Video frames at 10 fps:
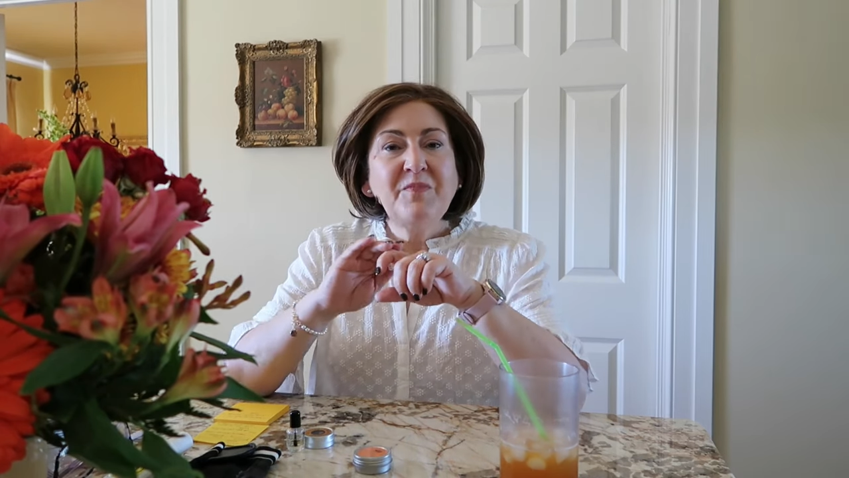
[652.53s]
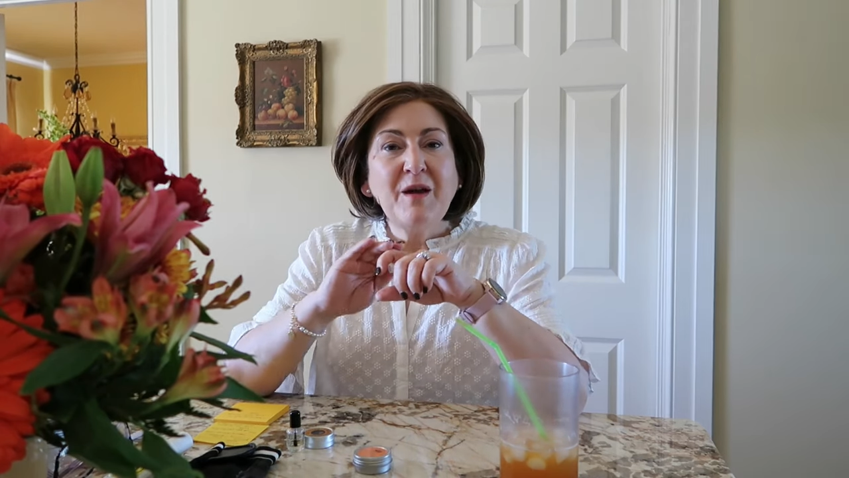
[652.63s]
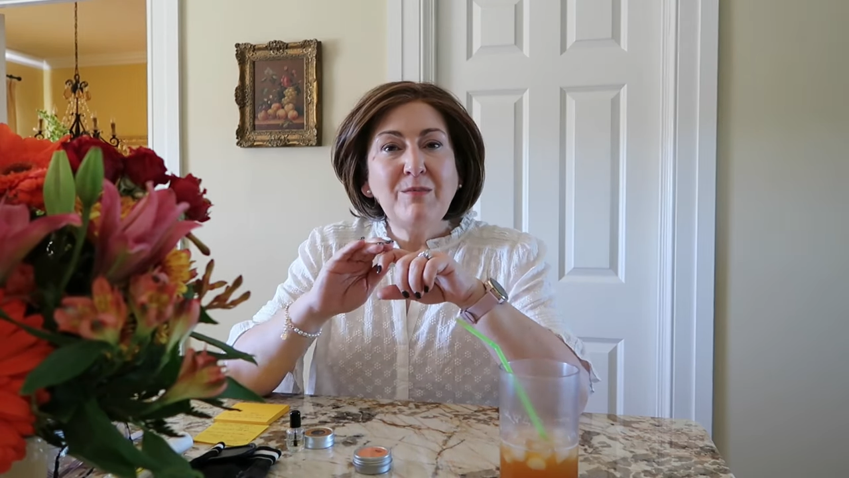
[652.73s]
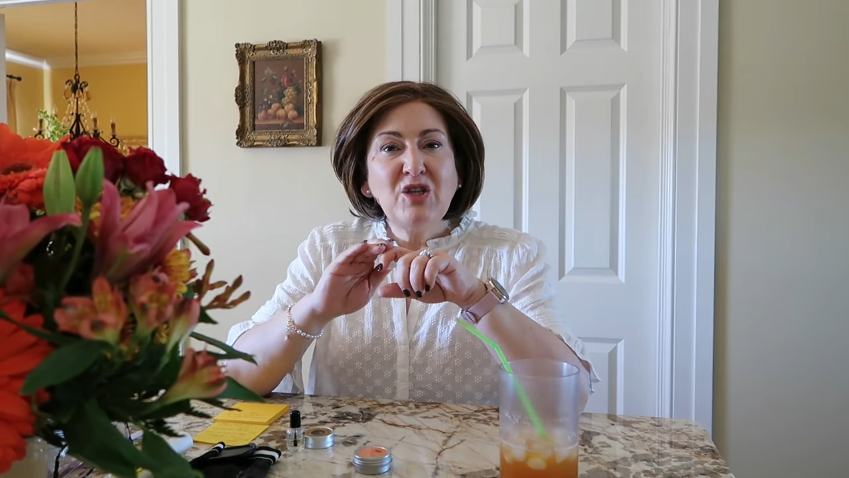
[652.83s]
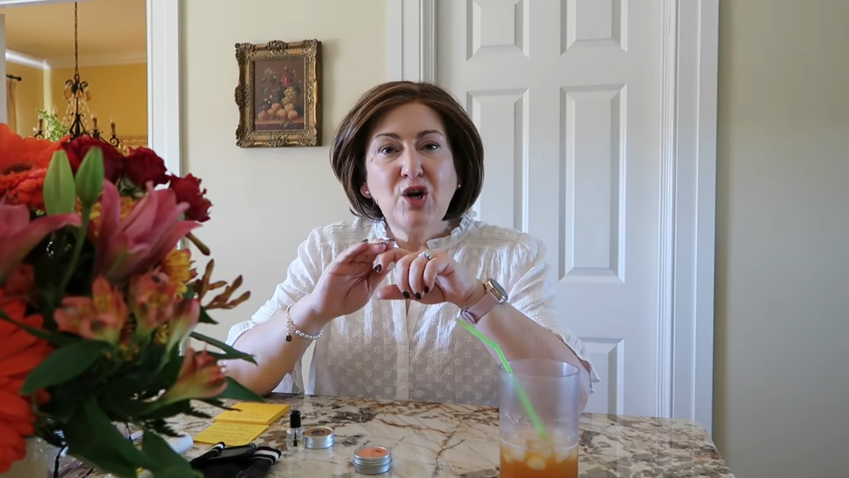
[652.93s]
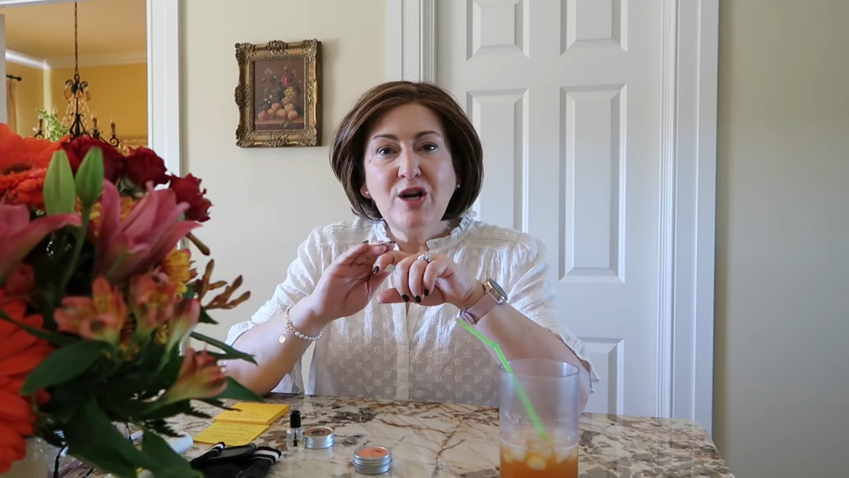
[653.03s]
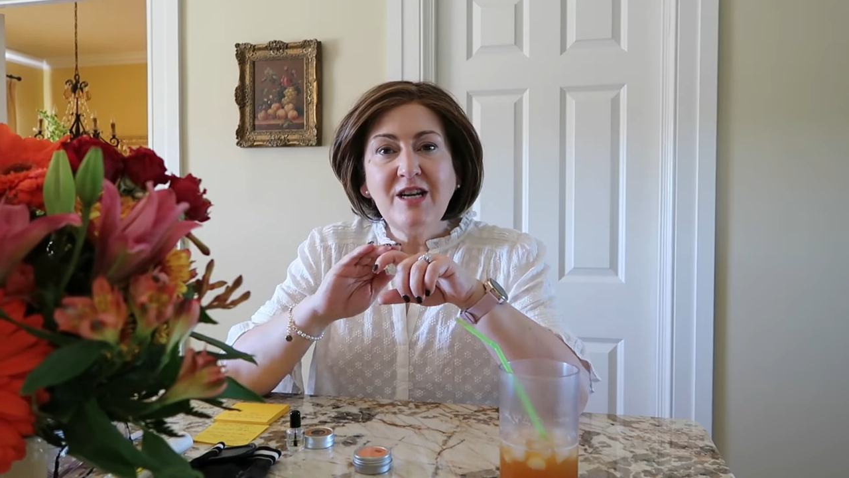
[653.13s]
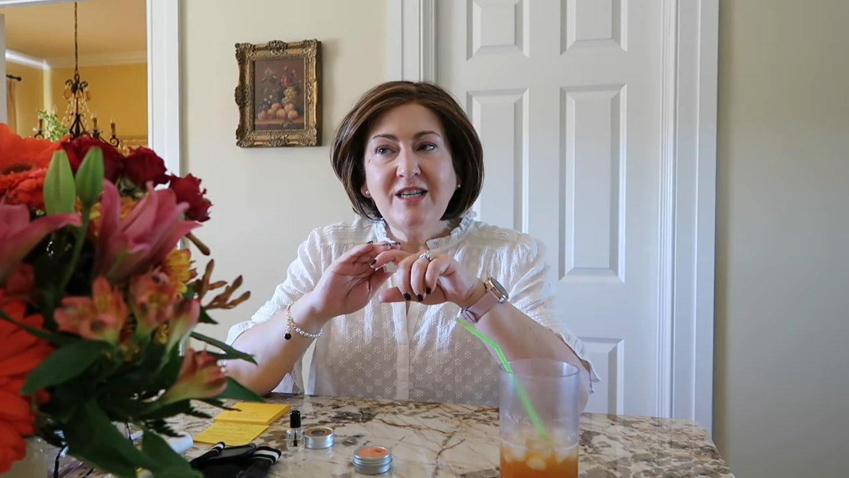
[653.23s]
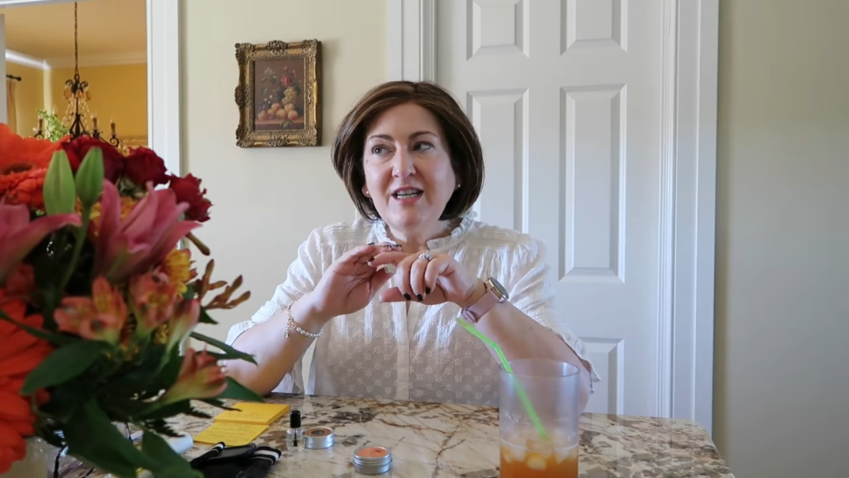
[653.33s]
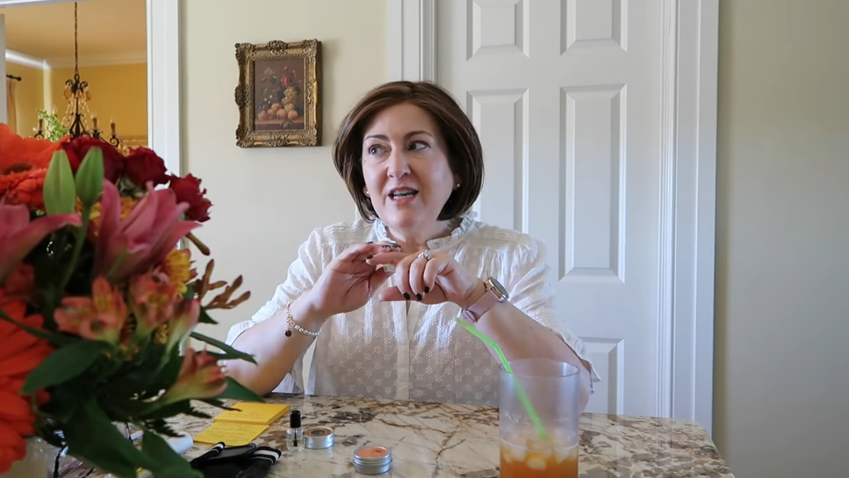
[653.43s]
I'm
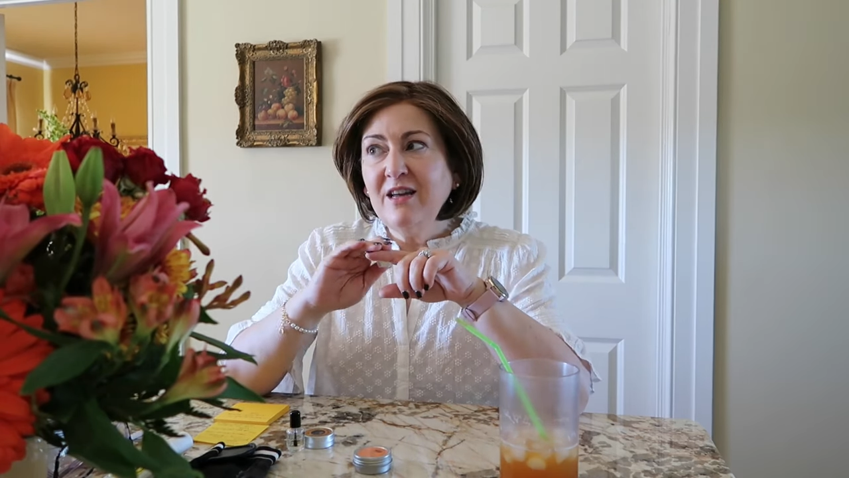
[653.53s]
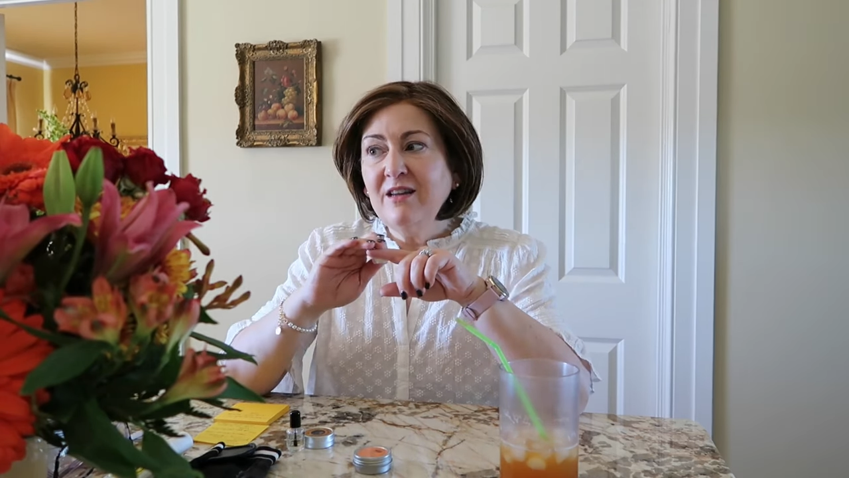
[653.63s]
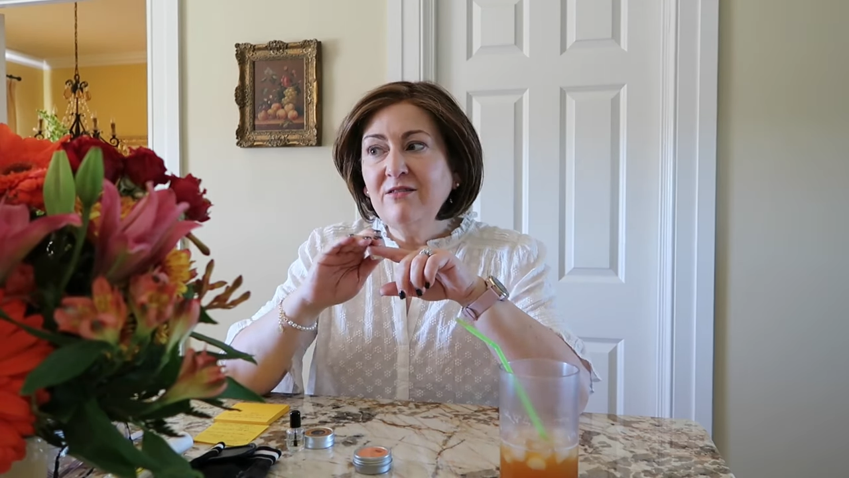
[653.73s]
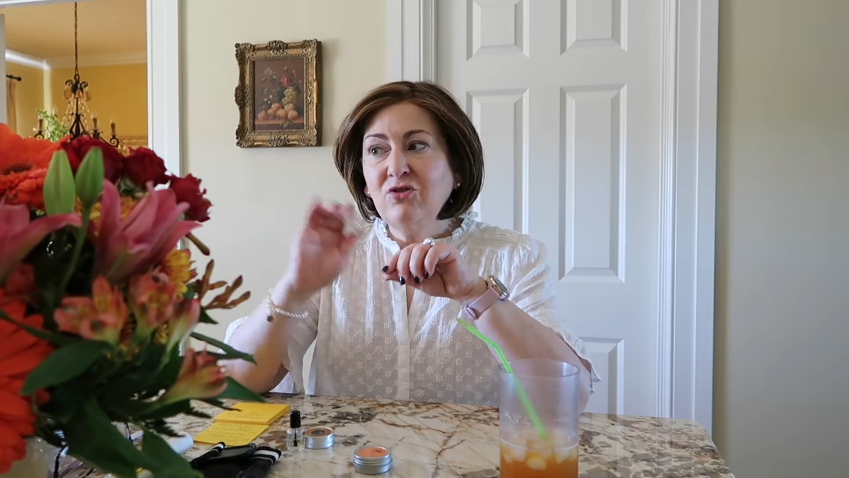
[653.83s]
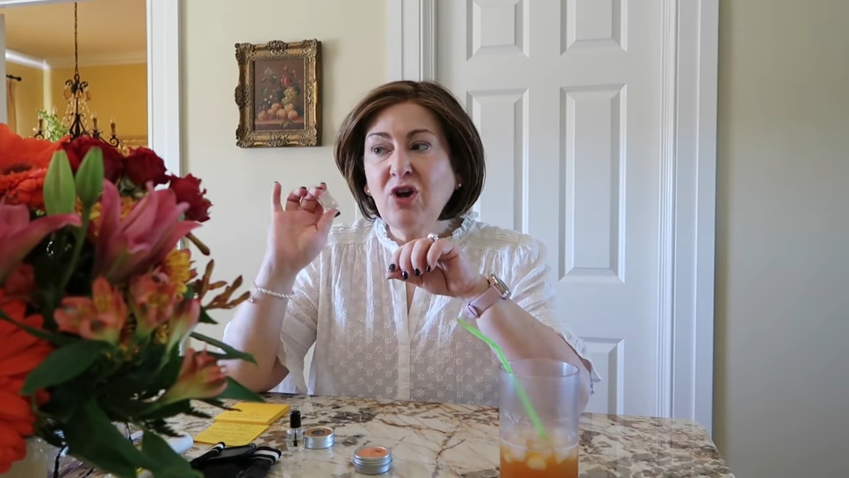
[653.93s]
starting to get